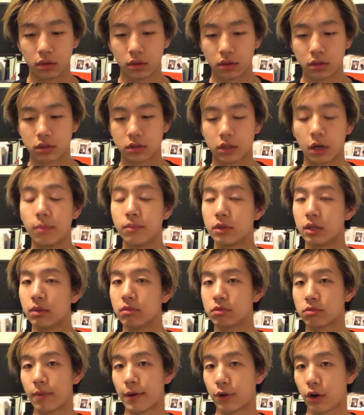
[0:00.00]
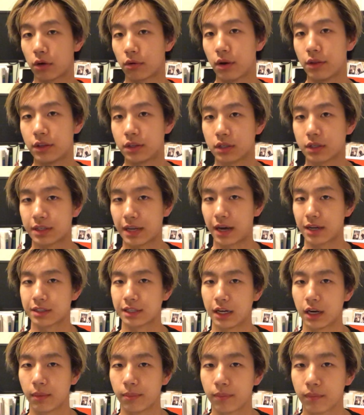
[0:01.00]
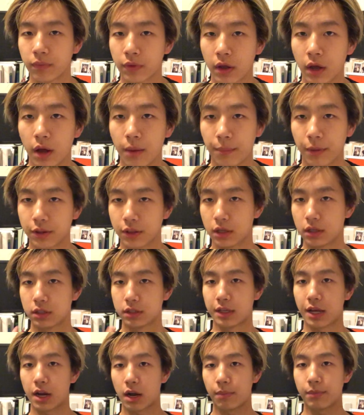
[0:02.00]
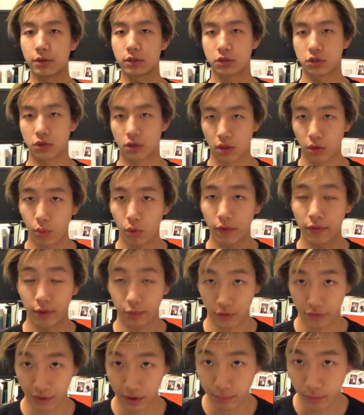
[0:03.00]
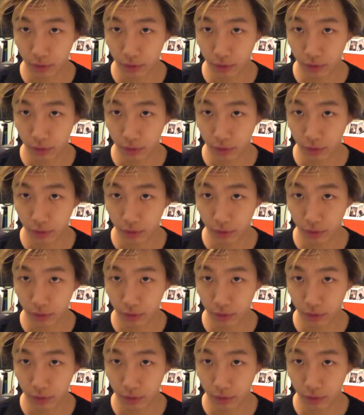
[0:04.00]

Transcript: some teams might not run this exact setup, but this setup is the one that we find